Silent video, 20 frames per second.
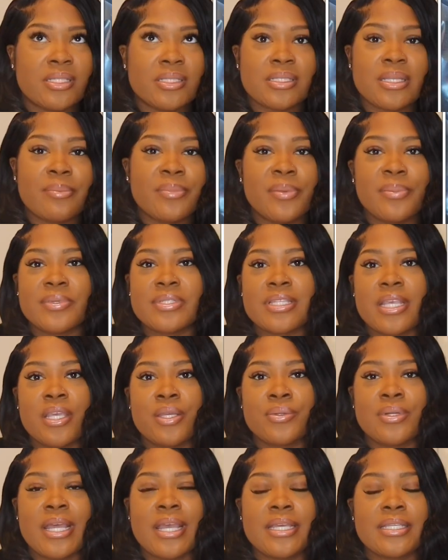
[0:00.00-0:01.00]
some people
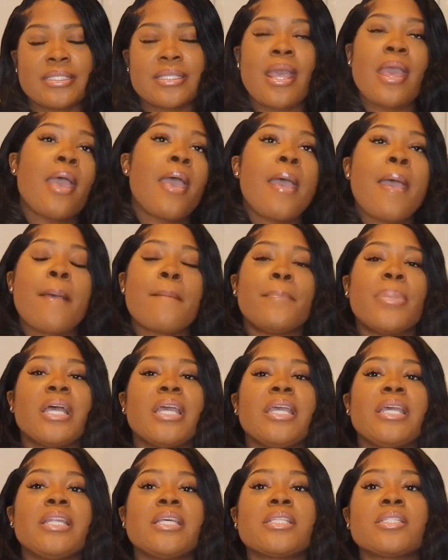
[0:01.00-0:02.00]
say Unice.
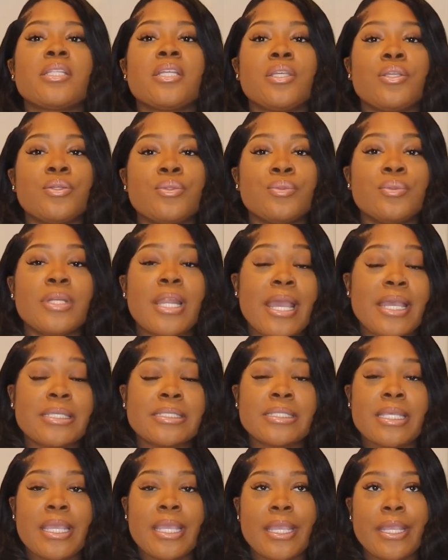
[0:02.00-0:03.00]
But it is the
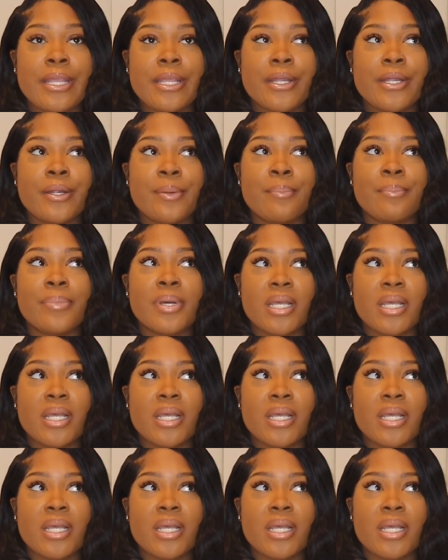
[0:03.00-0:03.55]
Unice hair,